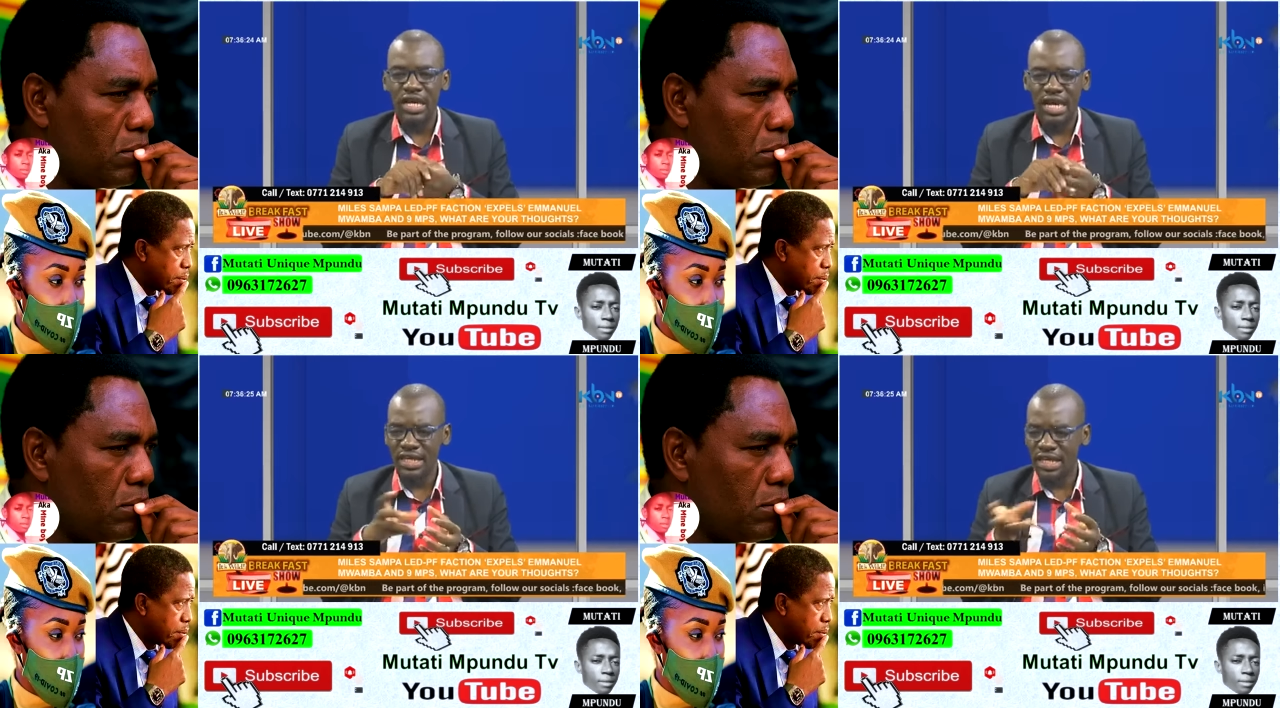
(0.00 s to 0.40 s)

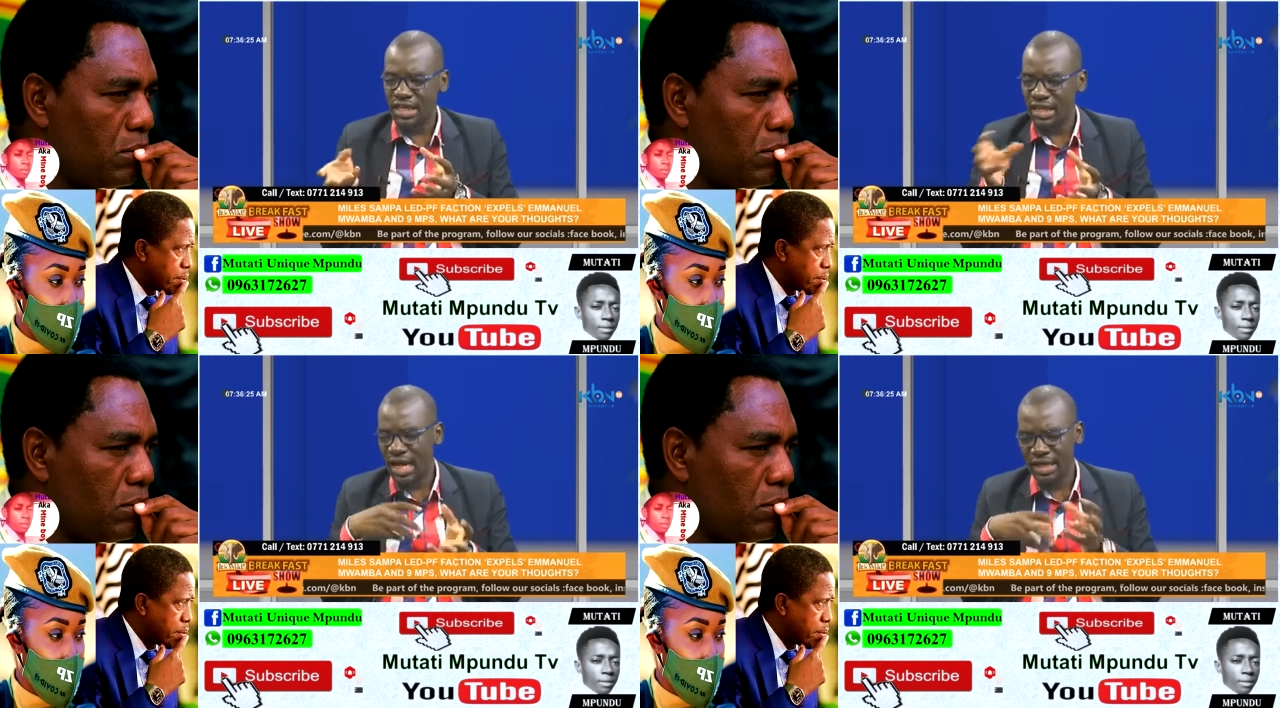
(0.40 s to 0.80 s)
Speaker 1: I think
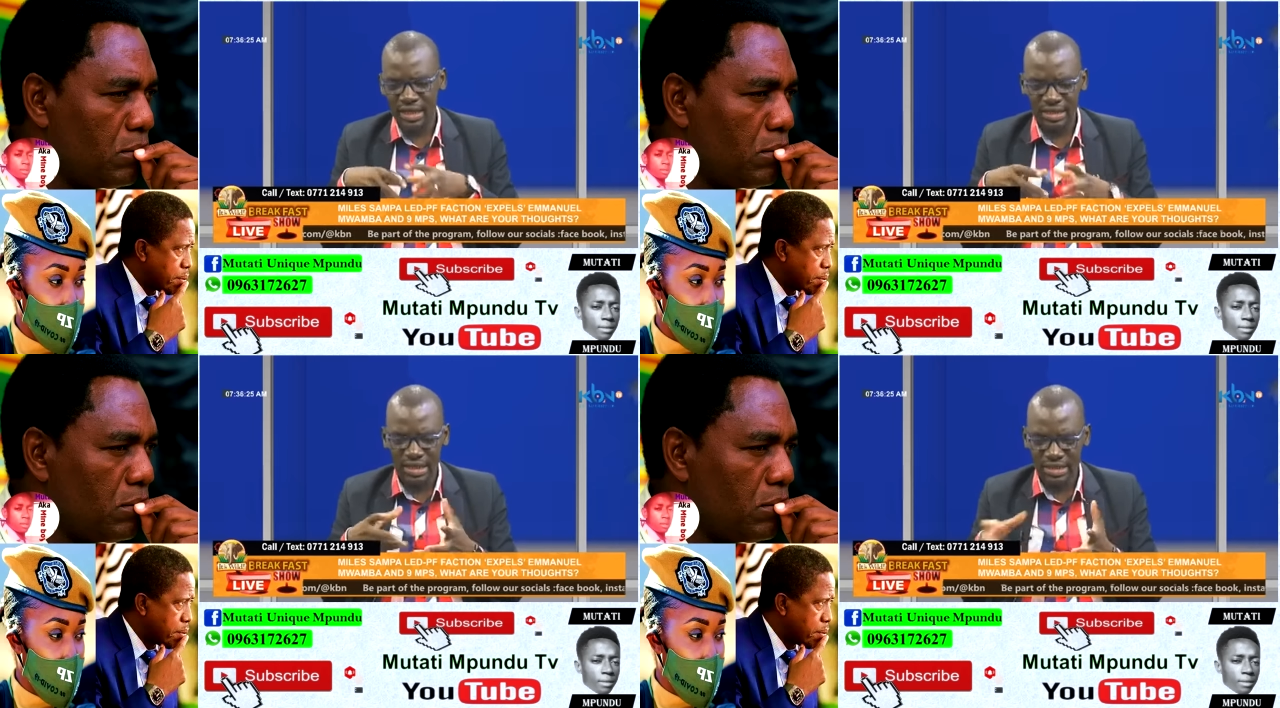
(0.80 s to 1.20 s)
he, he,
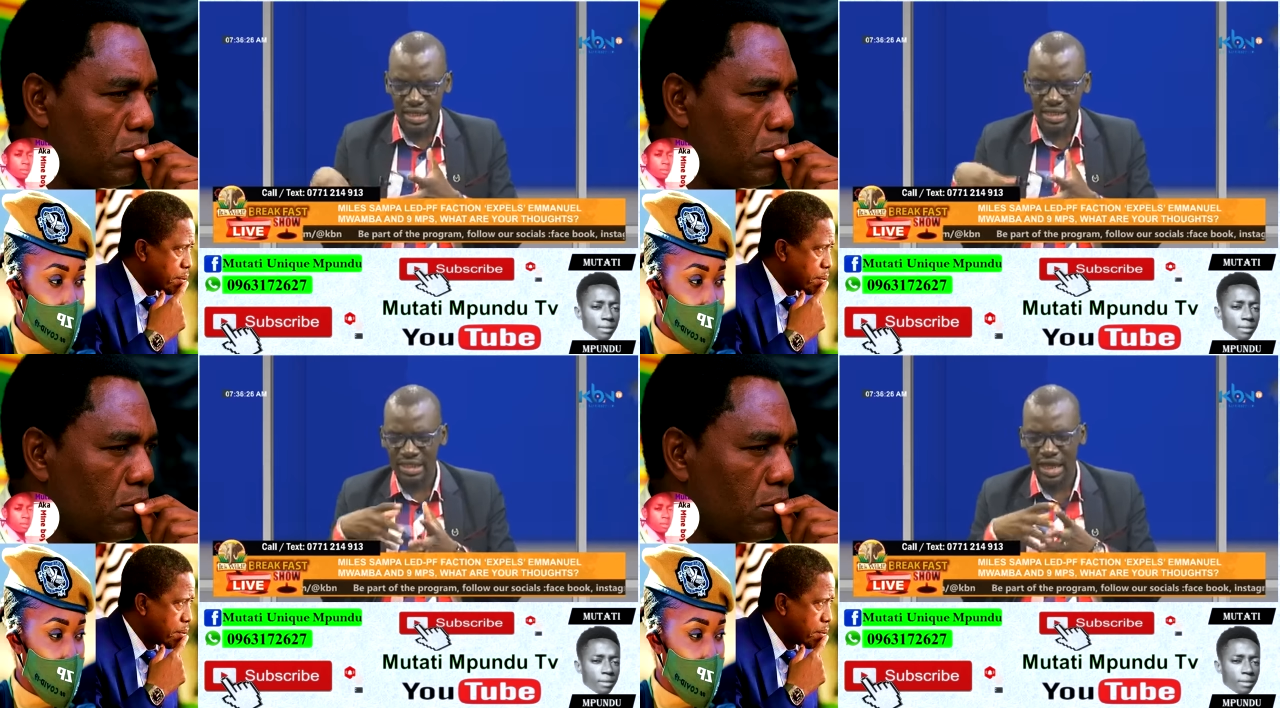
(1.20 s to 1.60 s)
he has
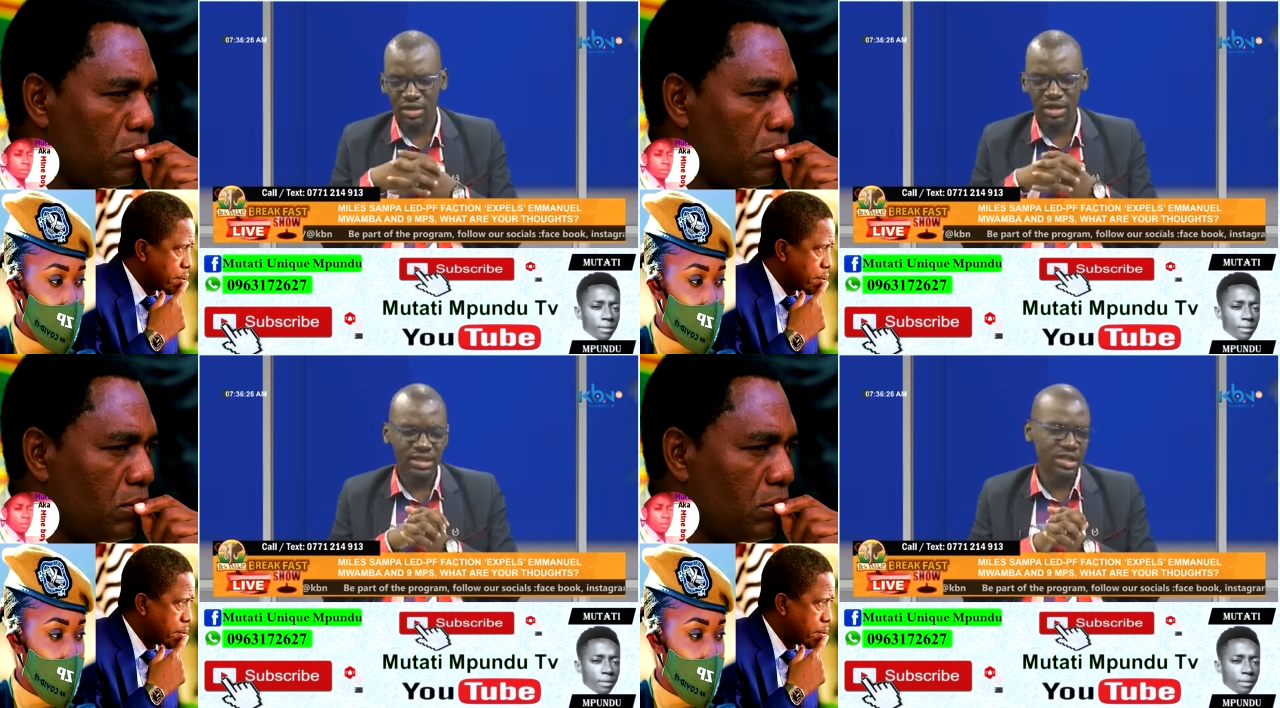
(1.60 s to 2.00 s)
learned how
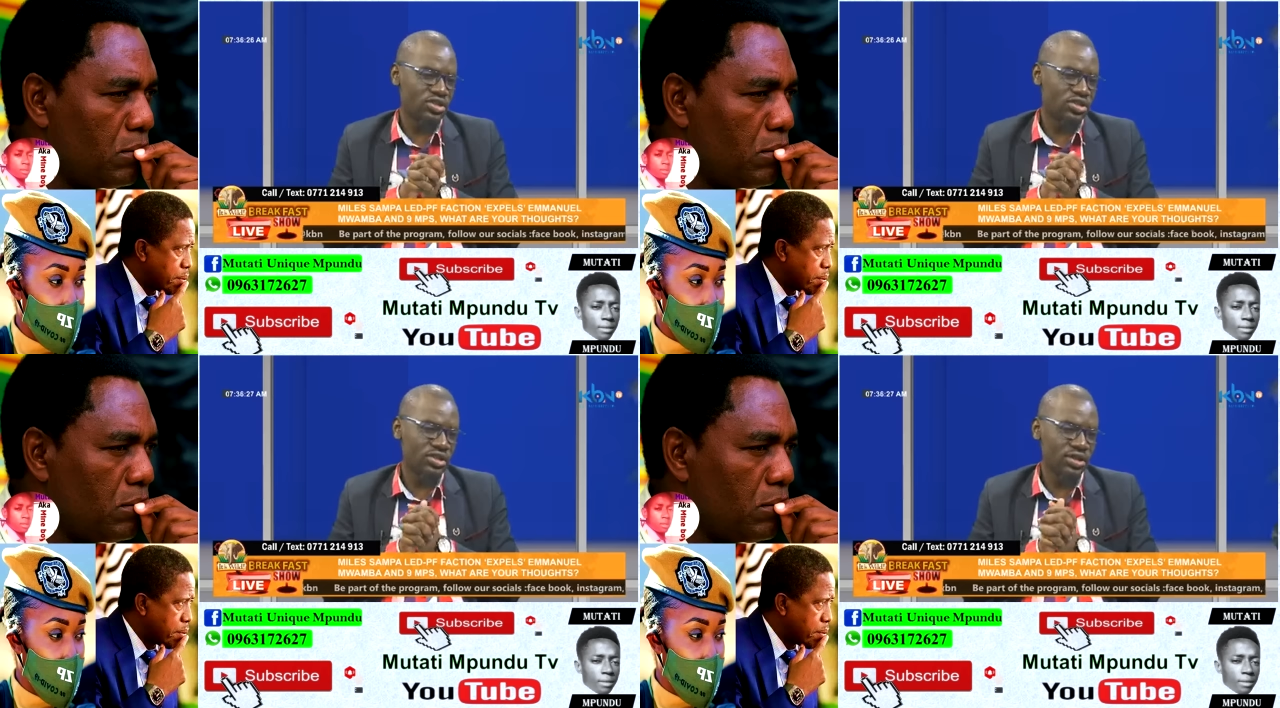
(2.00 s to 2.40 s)
these things,
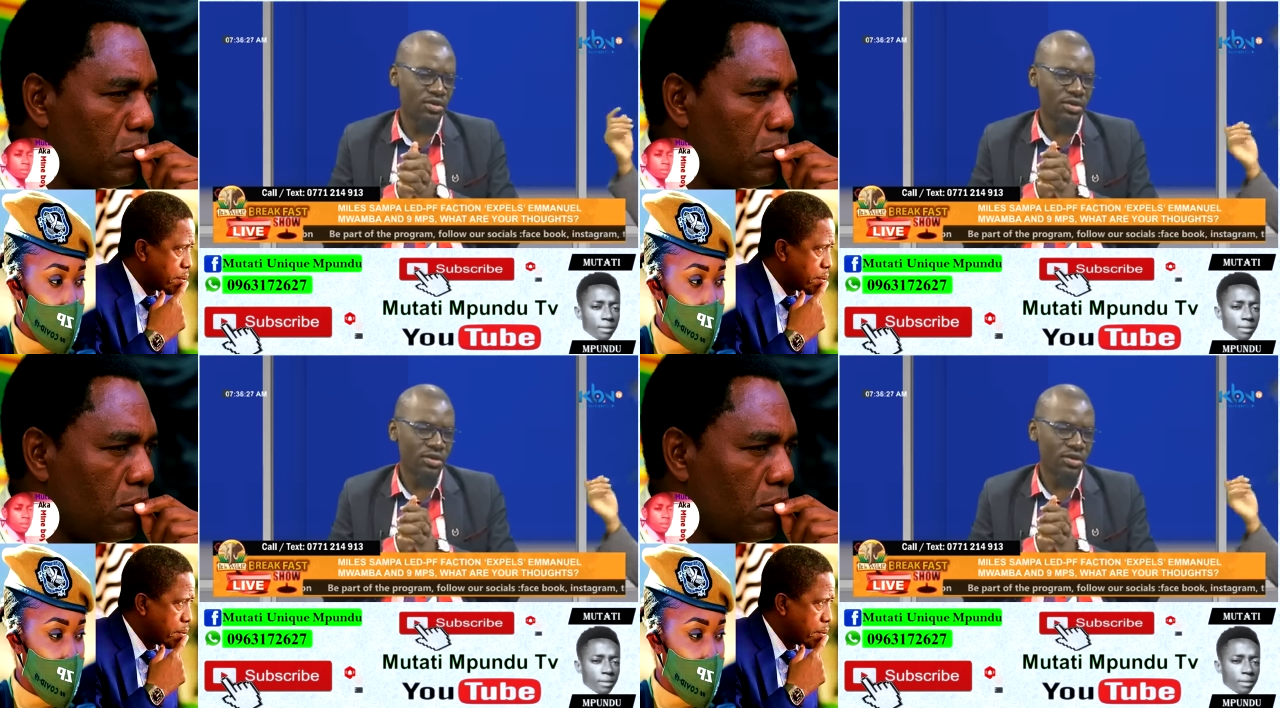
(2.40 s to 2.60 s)
you know.